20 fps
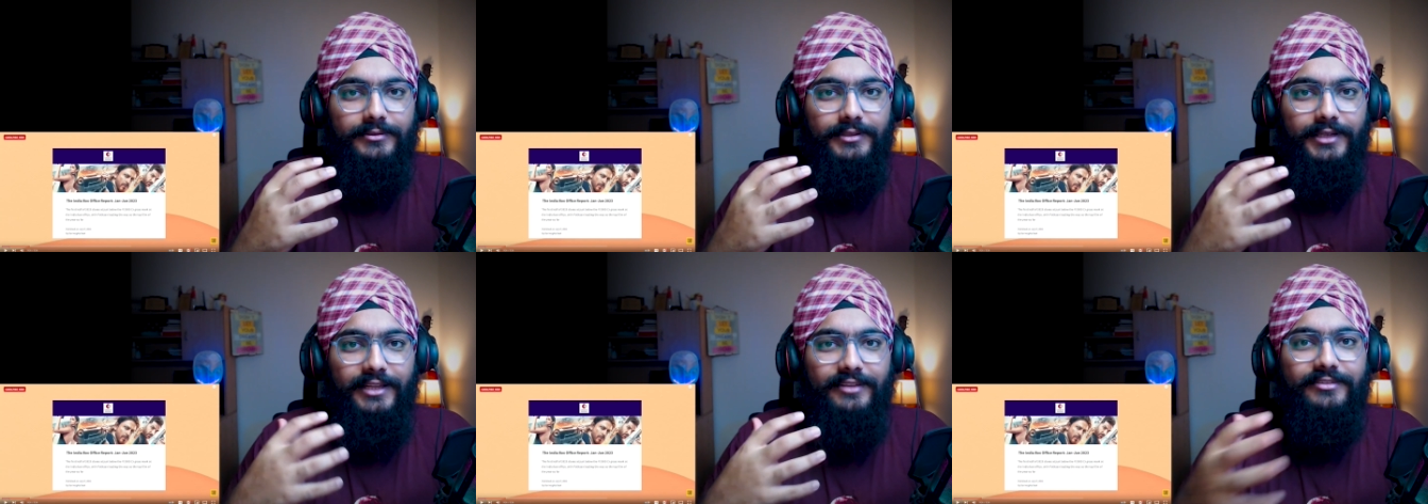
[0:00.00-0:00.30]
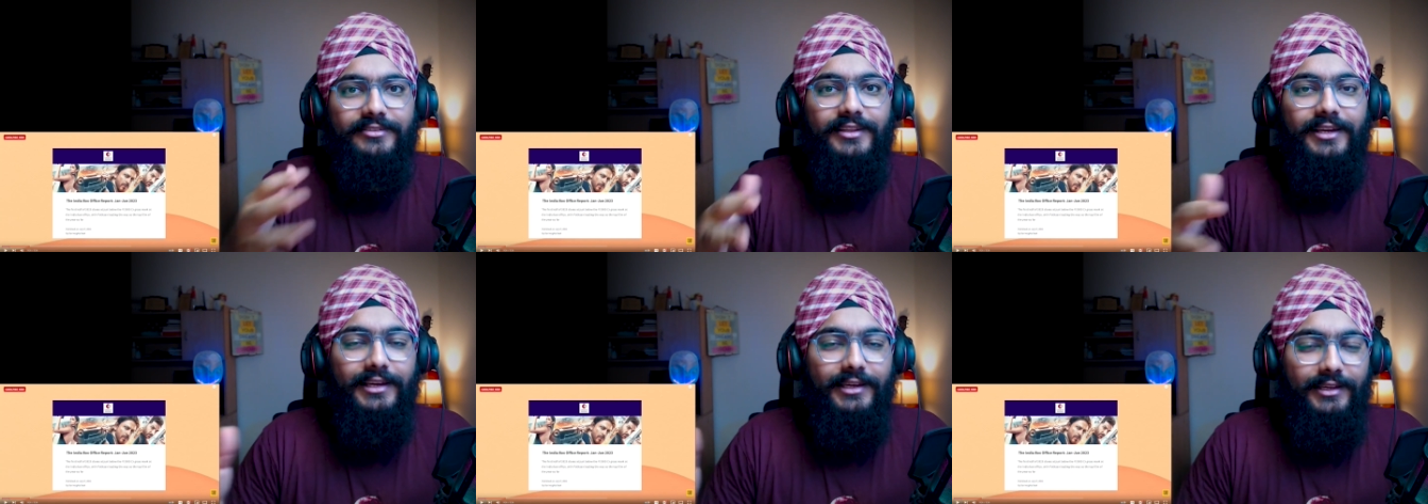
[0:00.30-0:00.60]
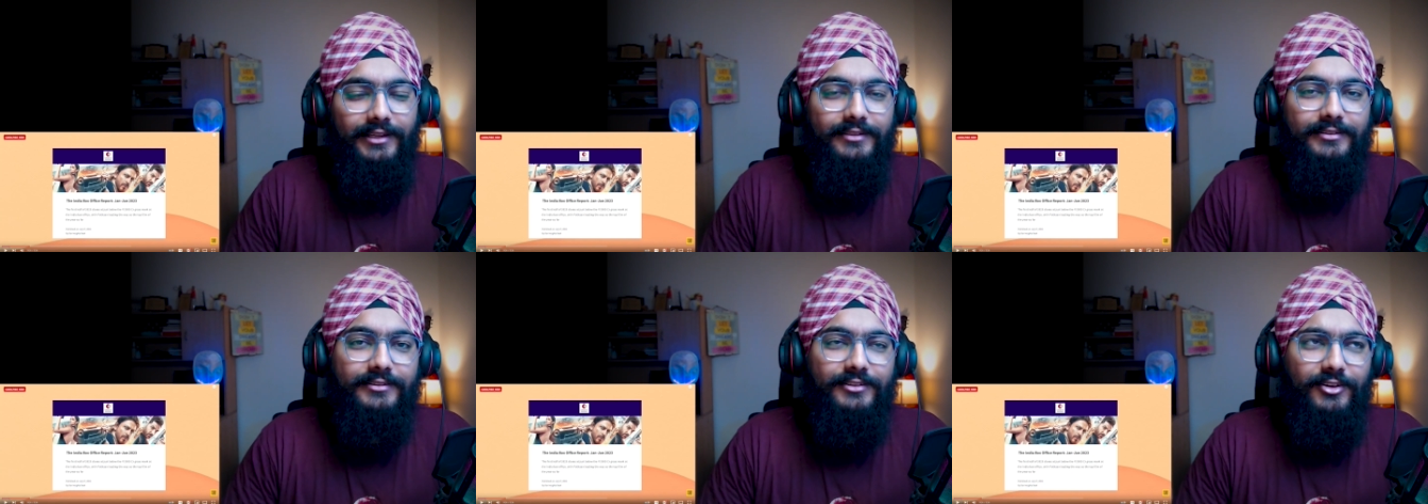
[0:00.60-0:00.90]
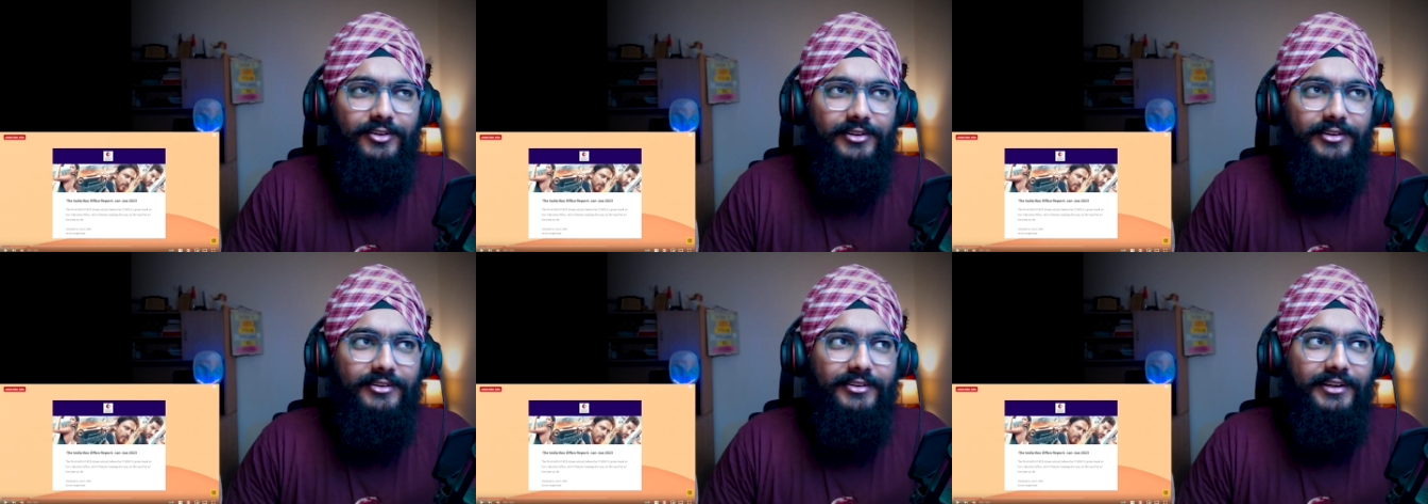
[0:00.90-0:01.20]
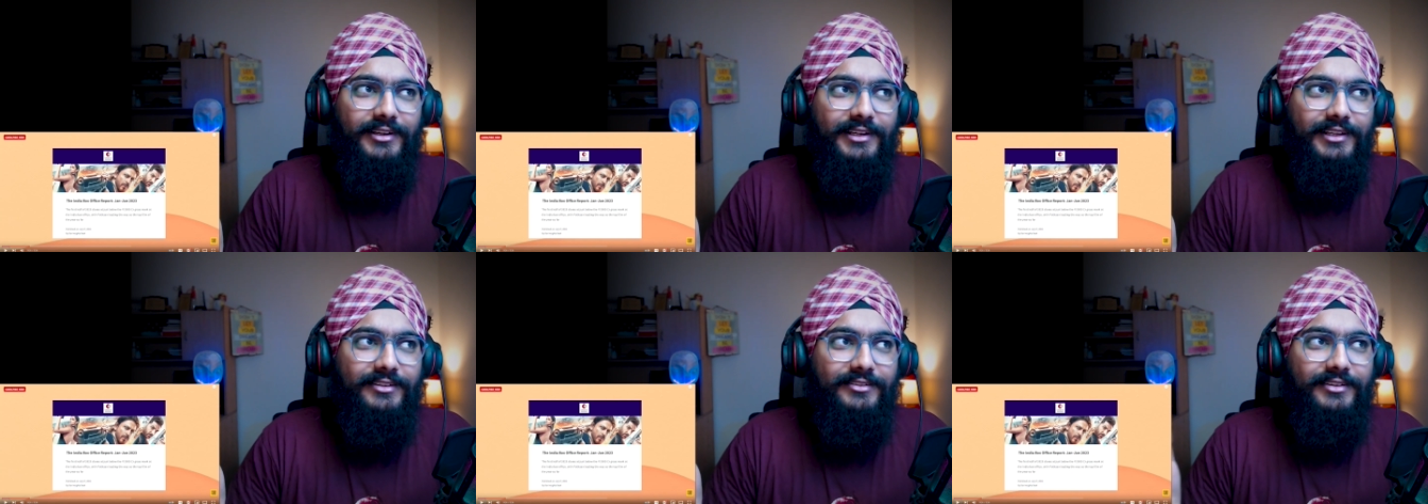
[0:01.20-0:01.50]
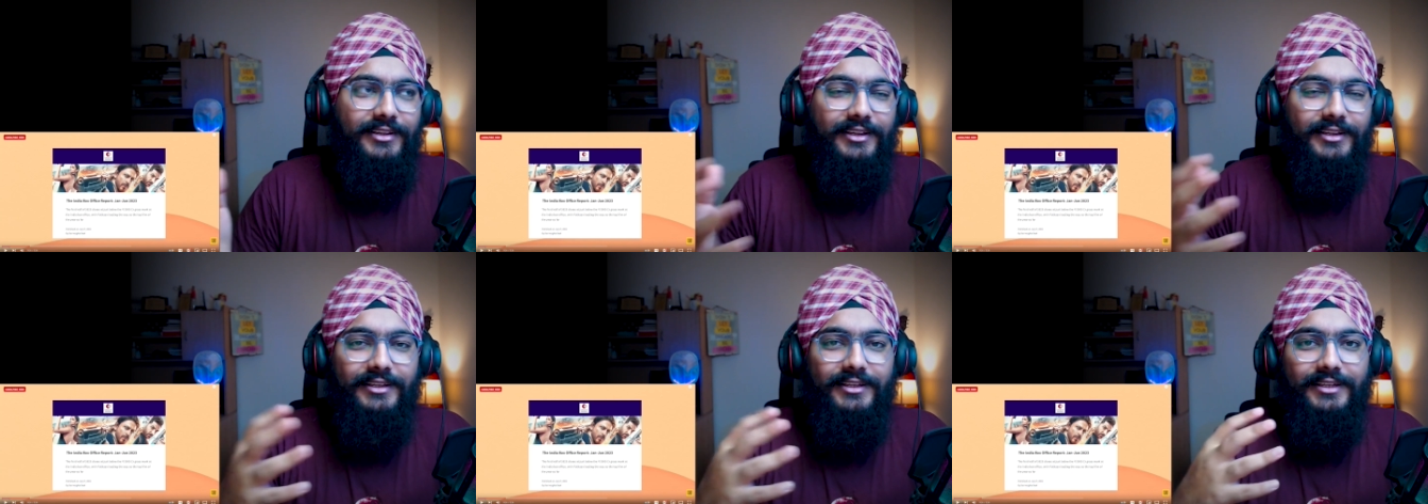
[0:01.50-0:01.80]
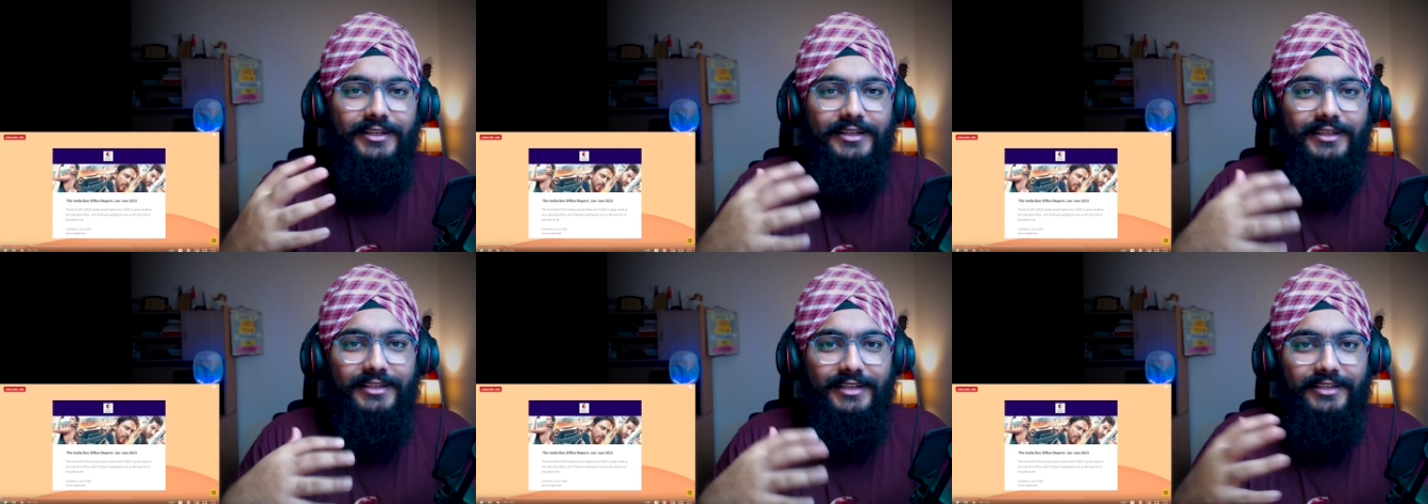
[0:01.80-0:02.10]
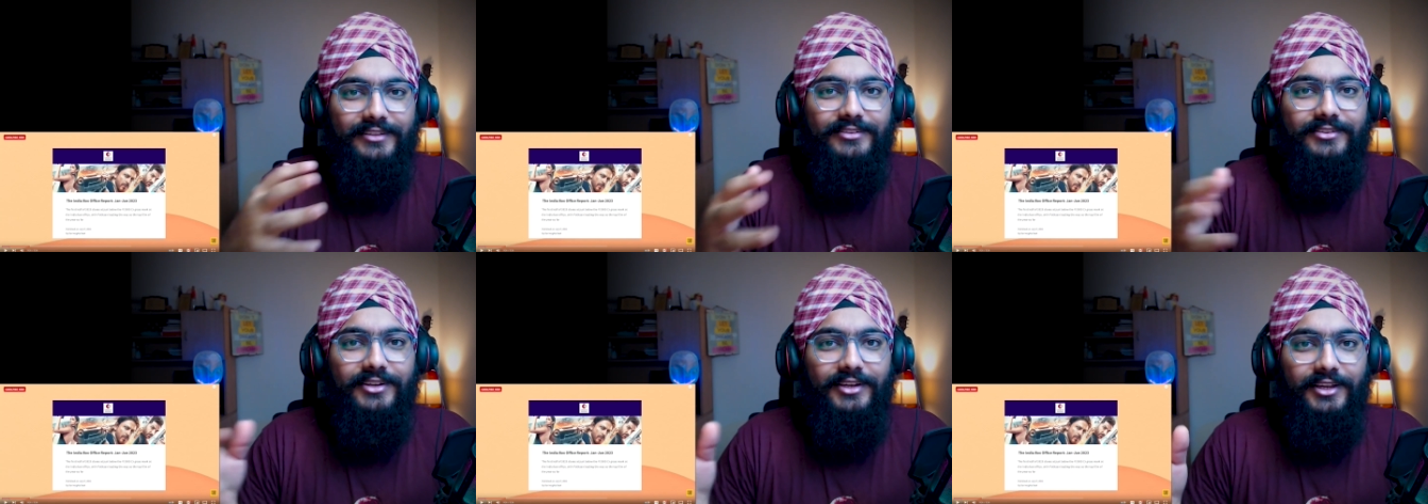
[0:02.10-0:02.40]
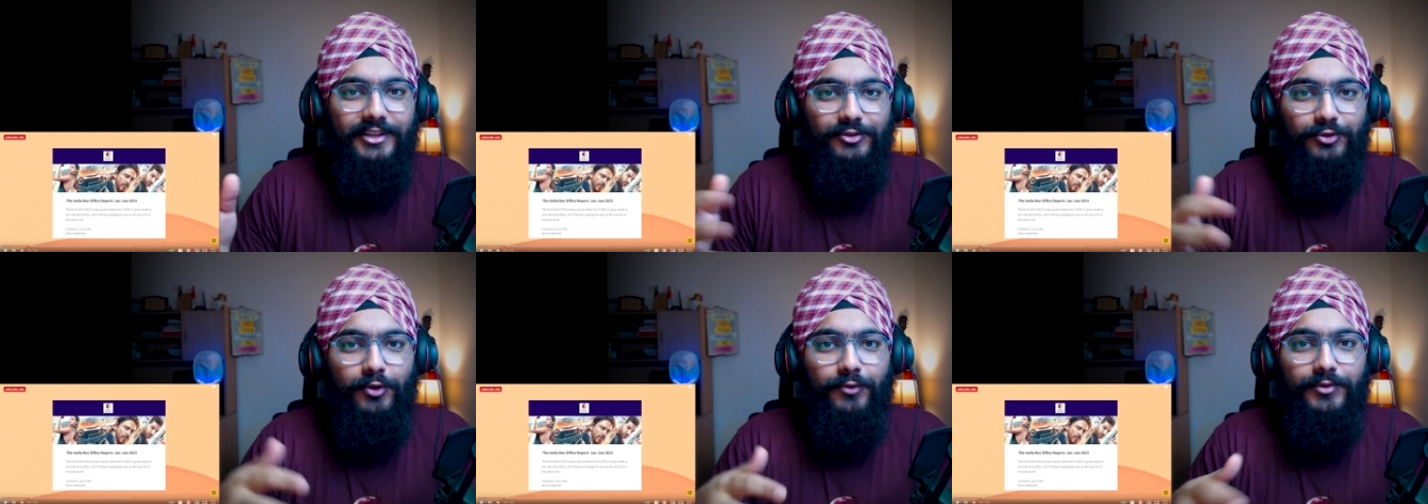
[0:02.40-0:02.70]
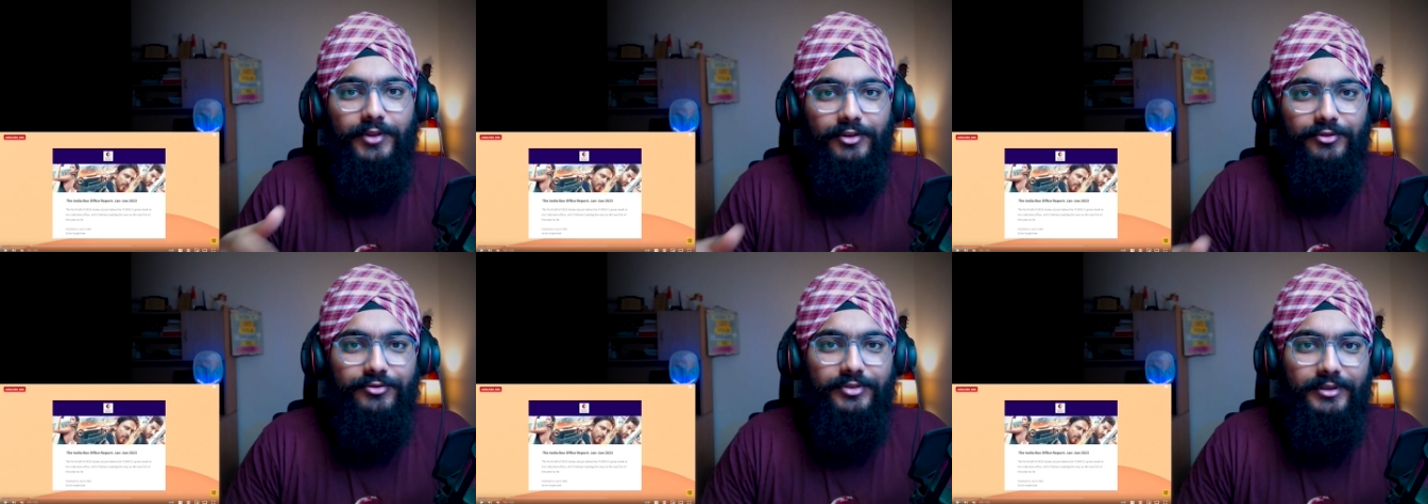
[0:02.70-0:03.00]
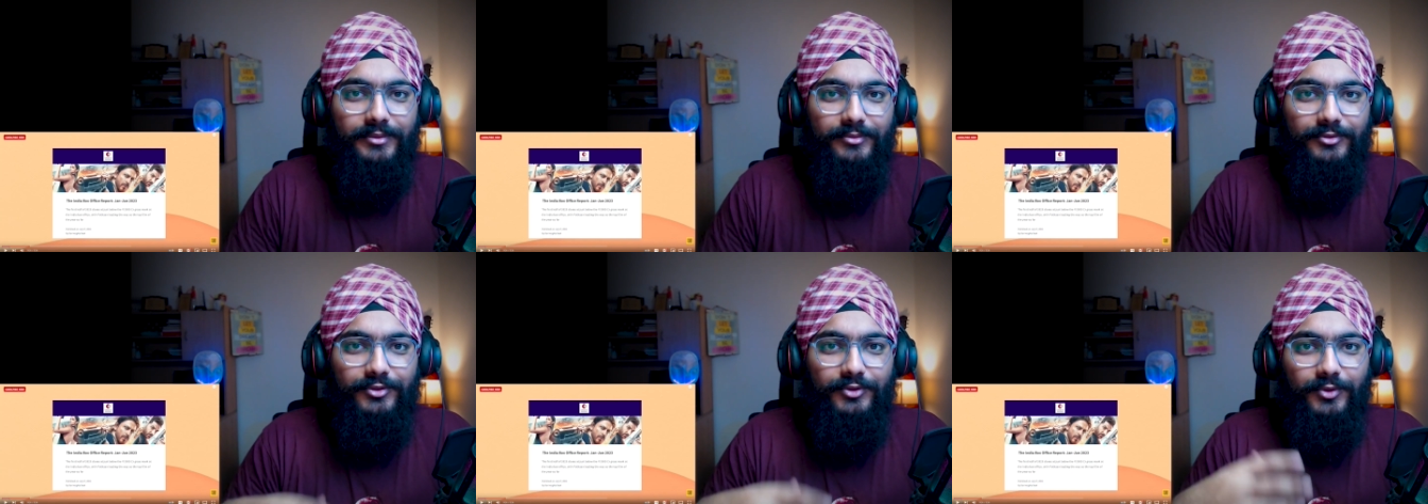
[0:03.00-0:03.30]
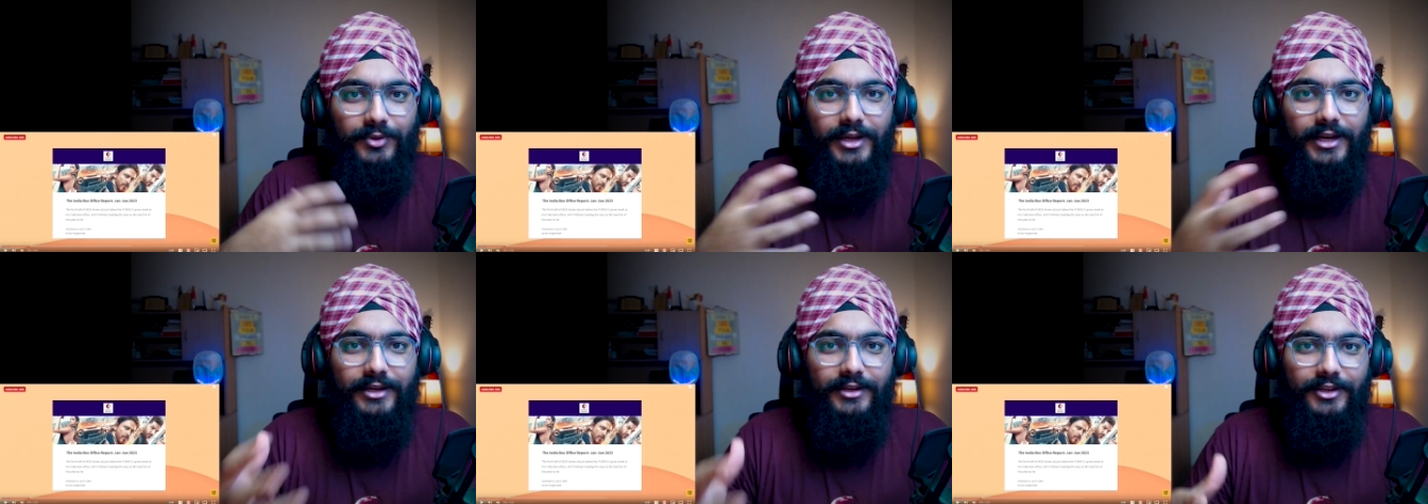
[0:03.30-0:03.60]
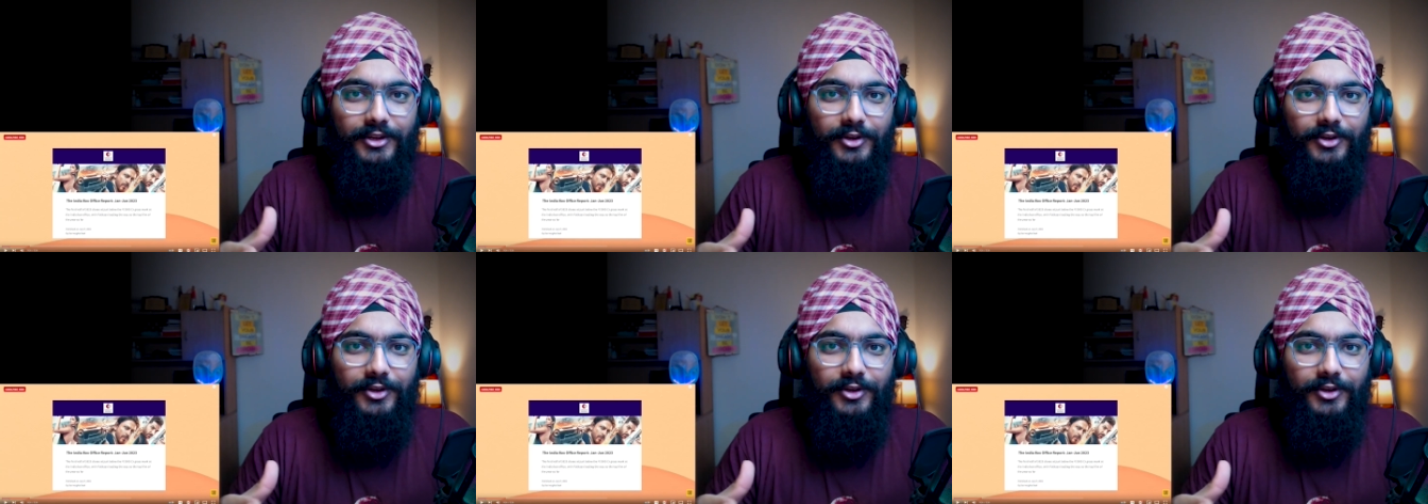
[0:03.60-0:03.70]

test screenings, not screen testing, test screenings of their films to get